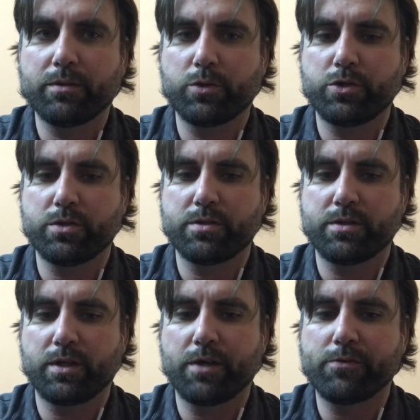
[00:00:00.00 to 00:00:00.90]
which is
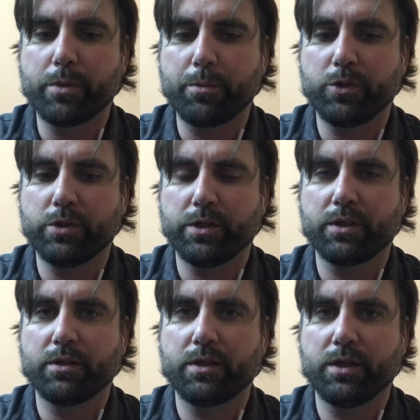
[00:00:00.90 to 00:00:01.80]
the government
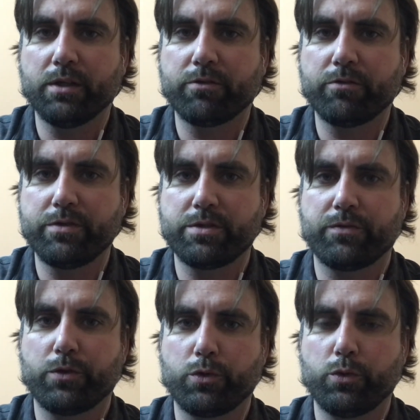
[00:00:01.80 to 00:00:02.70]
building for visa
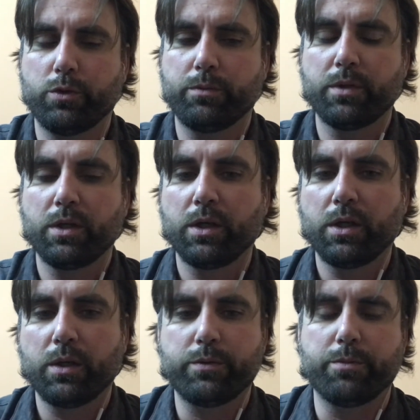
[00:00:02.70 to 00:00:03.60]
renewal.
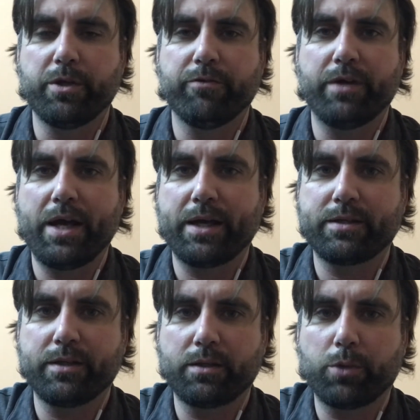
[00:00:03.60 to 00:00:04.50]
It's a bit of a
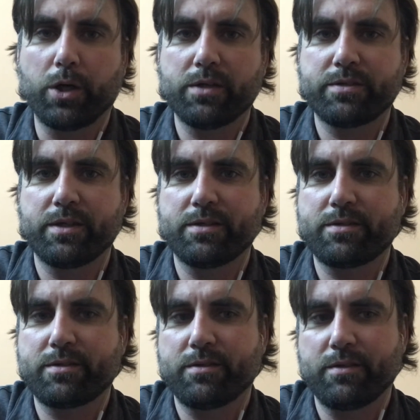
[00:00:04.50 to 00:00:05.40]
hectic process.